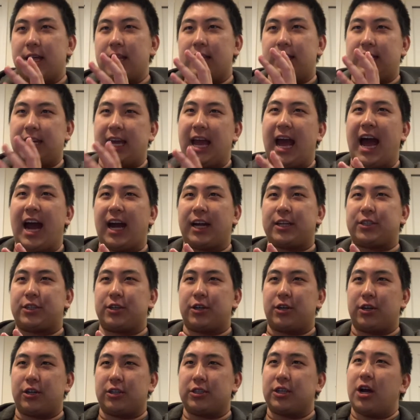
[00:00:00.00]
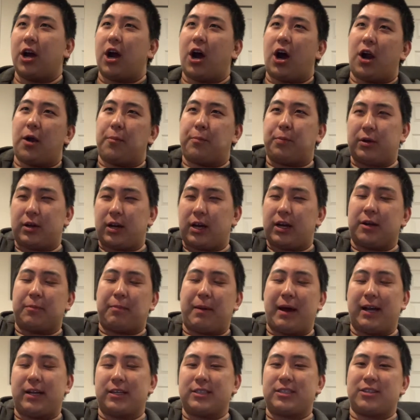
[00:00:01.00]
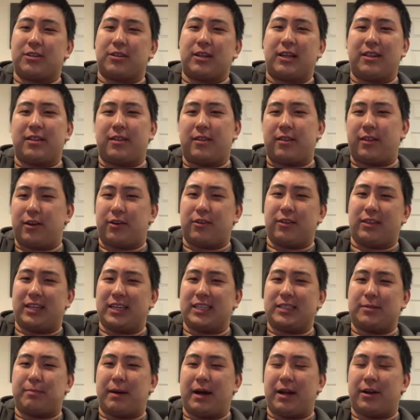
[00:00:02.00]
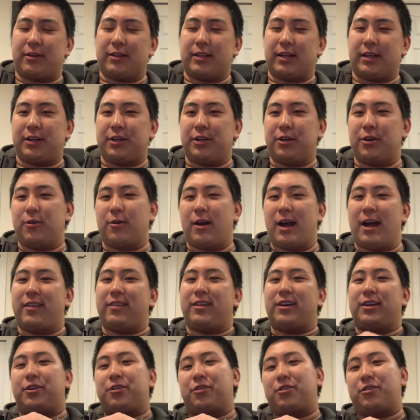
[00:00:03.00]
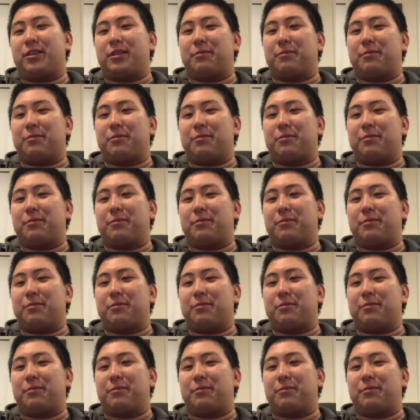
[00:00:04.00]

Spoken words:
the actors are put on a pedestal and they're this better than you, and then you're the